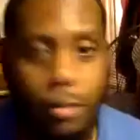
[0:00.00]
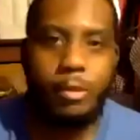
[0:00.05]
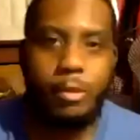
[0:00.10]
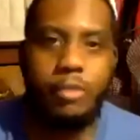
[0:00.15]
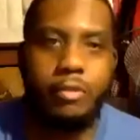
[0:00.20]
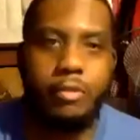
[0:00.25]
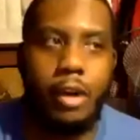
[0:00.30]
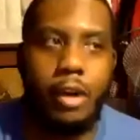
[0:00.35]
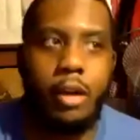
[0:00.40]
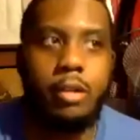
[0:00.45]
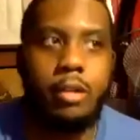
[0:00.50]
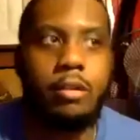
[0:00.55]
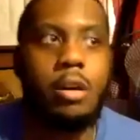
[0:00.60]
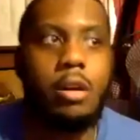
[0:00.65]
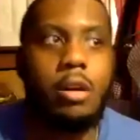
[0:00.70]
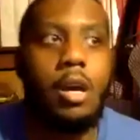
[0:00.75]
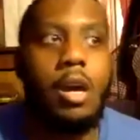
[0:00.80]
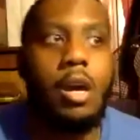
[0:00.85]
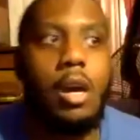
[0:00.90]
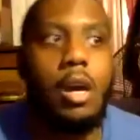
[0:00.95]
be fire.
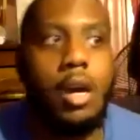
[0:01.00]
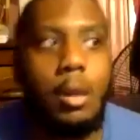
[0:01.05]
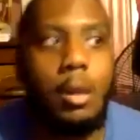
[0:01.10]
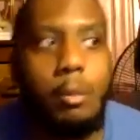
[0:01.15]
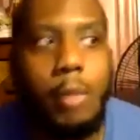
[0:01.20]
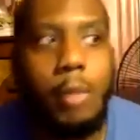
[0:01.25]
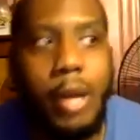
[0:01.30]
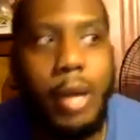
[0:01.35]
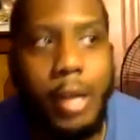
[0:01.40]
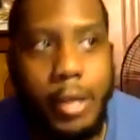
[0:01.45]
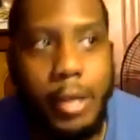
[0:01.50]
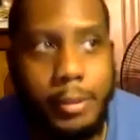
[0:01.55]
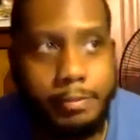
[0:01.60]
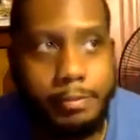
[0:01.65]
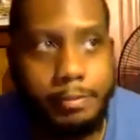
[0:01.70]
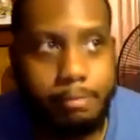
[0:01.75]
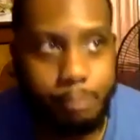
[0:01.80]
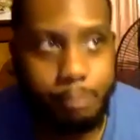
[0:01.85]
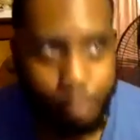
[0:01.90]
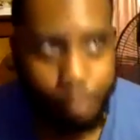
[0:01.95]
But
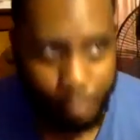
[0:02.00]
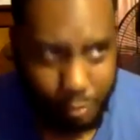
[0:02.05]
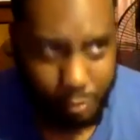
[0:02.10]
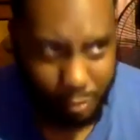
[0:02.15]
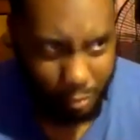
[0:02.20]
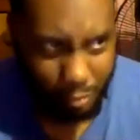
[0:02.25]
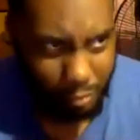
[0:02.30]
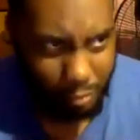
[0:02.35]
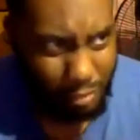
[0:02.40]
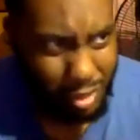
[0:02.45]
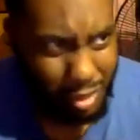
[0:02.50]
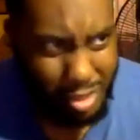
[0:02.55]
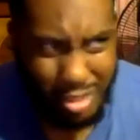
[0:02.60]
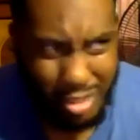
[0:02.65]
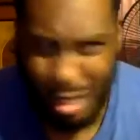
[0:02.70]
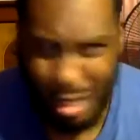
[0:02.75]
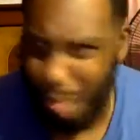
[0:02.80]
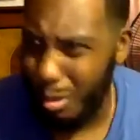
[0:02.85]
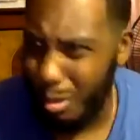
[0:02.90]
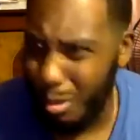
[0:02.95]

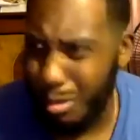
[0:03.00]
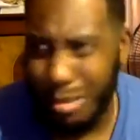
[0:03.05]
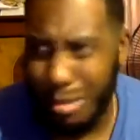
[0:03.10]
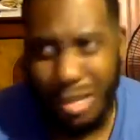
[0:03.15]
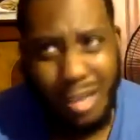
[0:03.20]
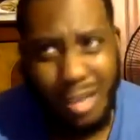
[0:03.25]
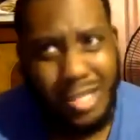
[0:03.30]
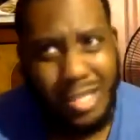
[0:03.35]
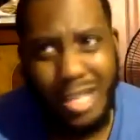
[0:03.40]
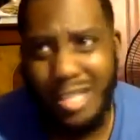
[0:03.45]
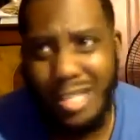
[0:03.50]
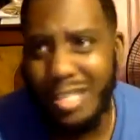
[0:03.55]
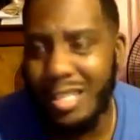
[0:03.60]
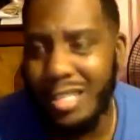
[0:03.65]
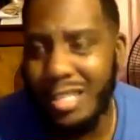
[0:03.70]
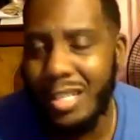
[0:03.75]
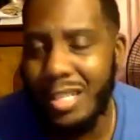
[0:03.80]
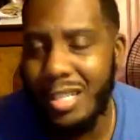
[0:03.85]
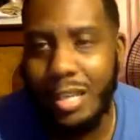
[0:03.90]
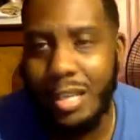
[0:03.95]
some of them songs I could have
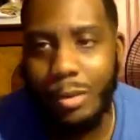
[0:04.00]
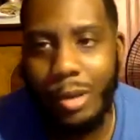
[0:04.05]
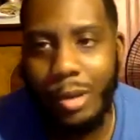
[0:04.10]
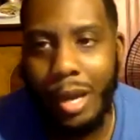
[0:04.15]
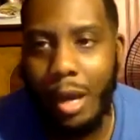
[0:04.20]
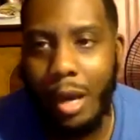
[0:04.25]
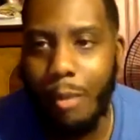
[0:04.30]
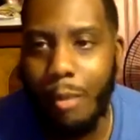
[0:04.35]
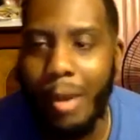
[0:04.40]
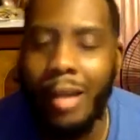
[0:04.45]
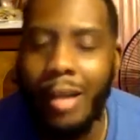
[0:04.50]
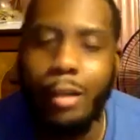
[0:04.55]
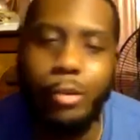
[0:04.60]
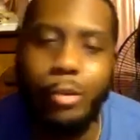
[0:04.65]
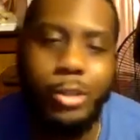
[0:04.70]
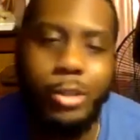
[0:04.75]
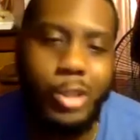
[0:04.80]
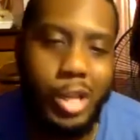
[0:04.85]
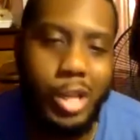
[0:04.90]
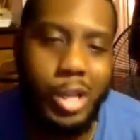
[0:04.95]
did without. But I know
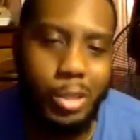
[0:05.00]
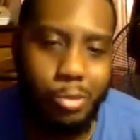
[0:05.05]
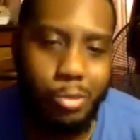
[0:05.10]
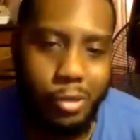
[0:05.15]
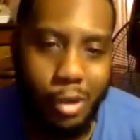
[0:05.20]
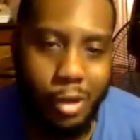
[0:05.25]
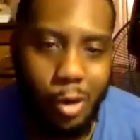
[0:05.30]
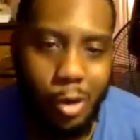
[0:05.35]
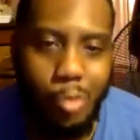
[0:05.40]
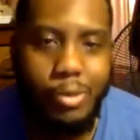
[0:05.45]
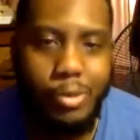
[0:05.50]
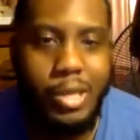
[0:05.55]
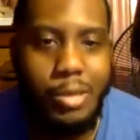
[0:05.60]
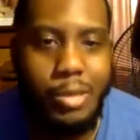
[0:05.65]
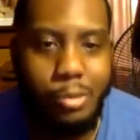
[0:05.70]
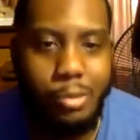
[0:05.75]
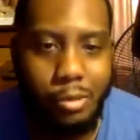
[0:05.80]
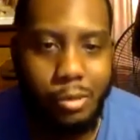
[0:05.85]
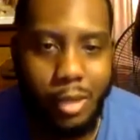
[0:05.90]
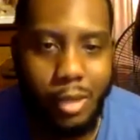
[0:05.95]
he trying to put on
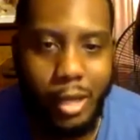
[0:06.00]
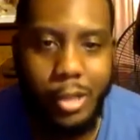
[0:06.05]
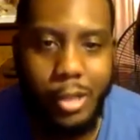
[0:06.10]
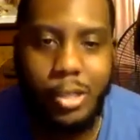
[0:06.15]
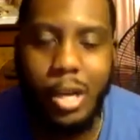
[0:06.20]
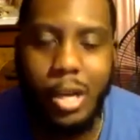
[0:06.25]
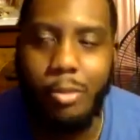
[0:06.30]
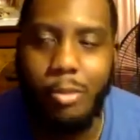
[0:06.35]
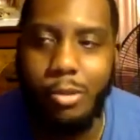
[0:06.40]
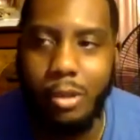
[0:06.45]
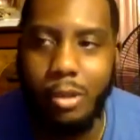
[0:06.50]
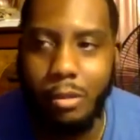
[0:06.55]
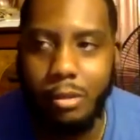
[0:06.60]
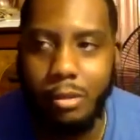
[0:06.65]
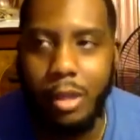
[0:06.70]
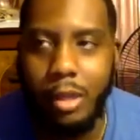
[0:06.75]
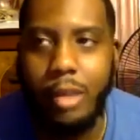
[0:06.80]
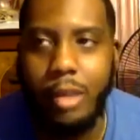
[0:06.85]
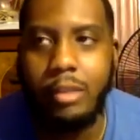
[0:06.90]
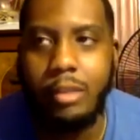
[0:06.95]
people. Like he trying to put on
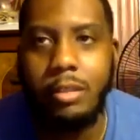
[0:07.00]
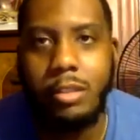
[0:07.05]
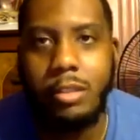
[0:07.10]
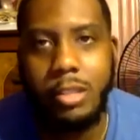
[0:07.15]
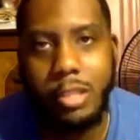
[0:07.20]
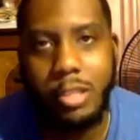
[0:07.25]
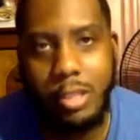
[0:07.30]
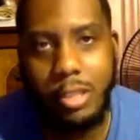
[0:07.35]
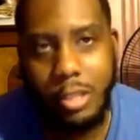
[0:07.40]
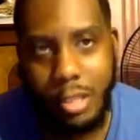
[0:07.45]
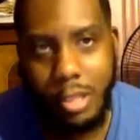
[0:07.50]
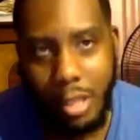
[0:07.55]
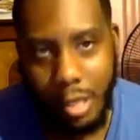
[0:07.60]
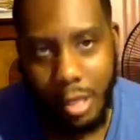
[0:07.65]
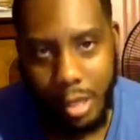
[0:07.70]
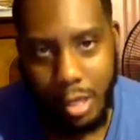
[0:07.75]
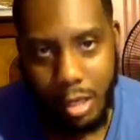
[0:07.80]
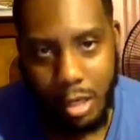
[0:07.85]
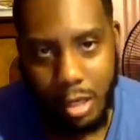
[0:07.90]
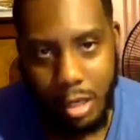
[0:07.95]
like Lil
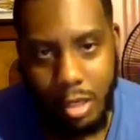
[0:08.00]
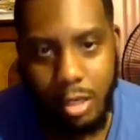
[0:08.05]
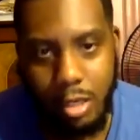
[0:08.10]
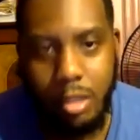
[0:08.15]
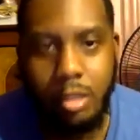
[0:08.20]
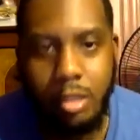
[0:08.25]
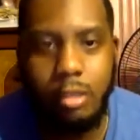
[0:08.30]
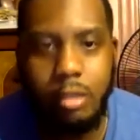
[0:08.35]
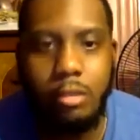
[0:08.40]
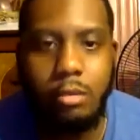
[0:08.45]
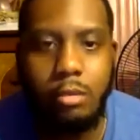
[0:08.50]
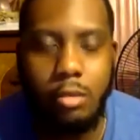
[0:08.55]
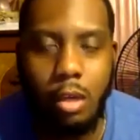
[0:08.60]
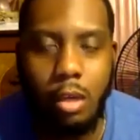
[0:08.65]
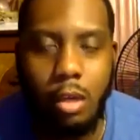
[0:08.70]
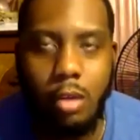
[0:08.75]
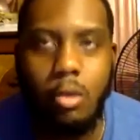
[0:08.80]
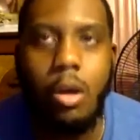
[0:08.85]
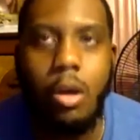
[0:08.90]
TJ and